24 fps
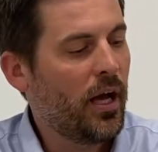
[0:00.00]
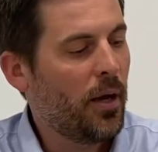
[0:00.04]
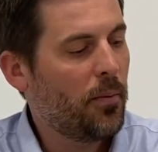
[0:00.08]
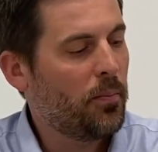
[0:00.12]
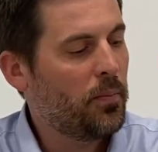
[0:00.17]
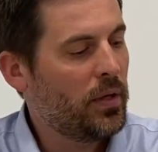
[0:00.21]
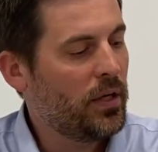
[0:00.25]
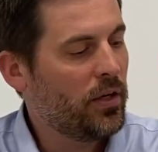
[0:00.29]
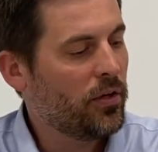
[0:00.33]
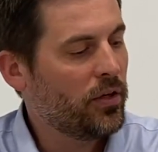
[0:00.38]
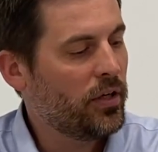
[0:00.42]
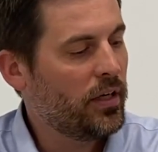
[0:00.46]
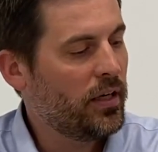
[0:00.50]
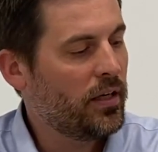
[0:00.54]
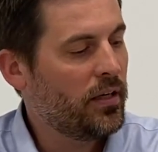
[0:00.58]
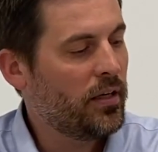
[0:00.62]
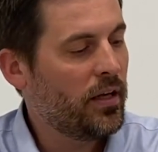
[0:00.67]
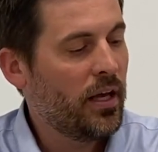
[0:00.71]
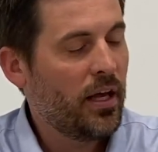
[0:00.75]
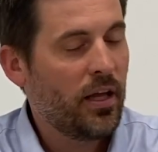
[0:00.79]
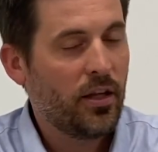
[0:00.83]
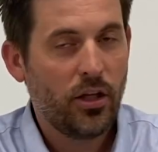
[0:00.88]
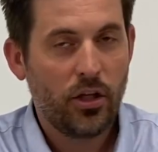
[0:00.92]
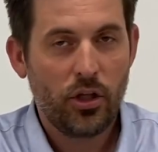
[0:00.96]
a
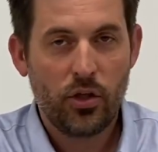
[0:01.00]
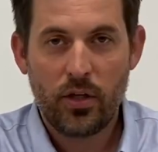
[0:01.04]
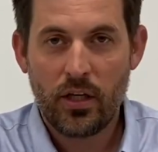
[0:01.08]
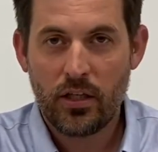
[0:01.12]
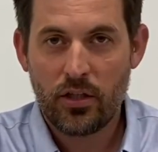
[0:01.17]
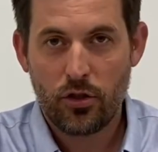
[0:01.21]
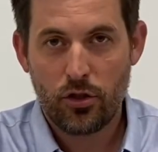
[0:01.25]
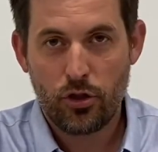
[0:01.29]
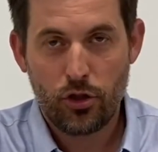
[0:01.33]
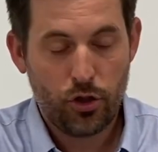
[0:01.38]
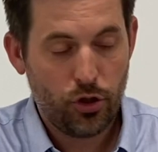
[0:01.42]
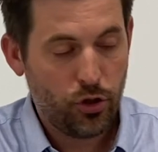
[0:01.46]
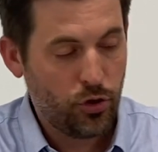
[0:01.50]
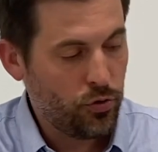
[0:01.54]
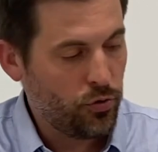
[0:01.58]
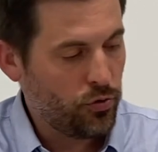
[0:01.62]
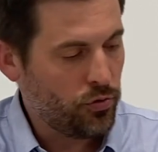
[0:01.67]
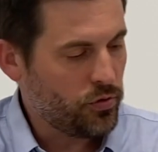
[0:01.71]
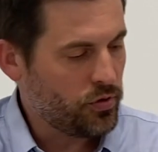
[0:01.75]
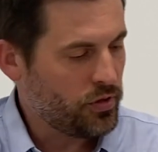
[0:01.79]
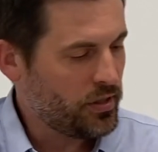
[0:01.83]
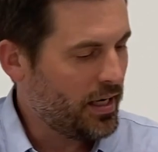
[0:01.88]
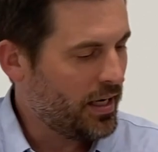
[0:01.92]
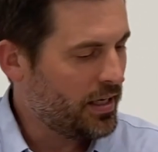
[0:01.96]
period that you get to
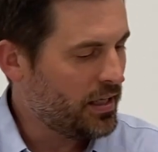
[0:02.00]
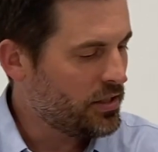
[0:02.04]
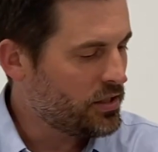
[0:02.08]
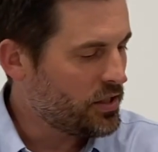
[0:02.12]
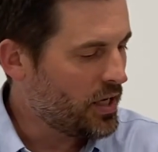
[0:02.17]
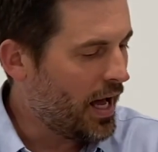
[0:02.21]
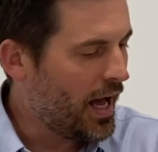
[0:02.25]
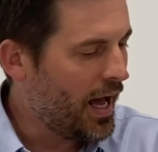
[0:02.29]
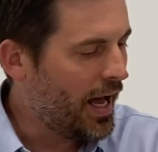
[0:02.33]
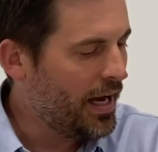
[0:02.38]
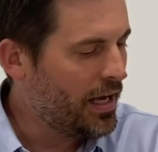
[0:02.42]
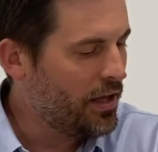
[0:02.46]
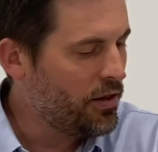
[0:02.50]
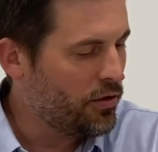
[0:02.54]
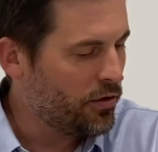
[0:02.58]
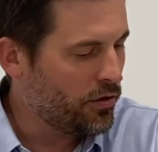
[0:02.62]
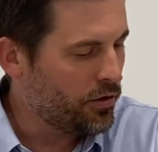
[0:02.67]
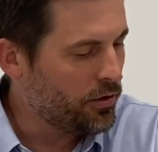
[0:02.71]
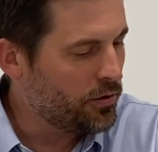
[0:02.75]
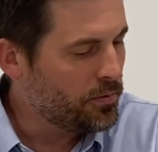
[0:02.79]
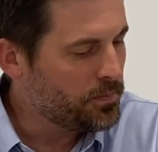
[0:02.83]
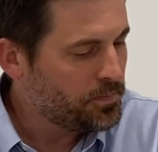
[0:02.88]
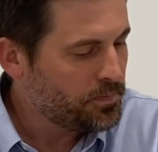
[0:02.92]
choose. And it's either